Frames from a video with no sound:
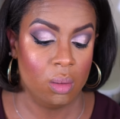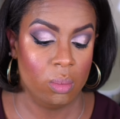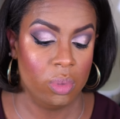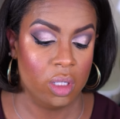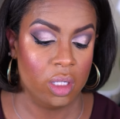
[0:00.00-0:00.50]

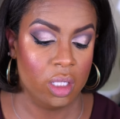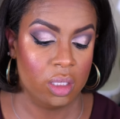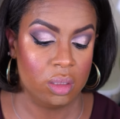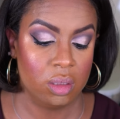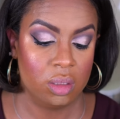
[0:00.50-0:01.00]

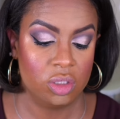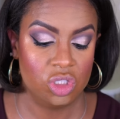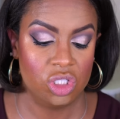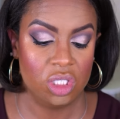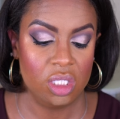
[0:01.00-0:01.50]
but
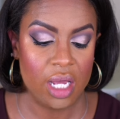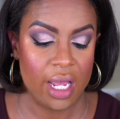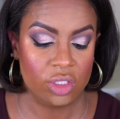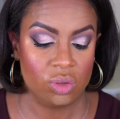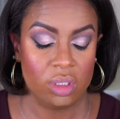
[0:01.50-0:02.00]
she
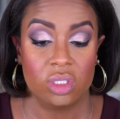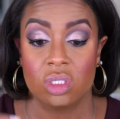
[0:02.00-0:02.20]
actually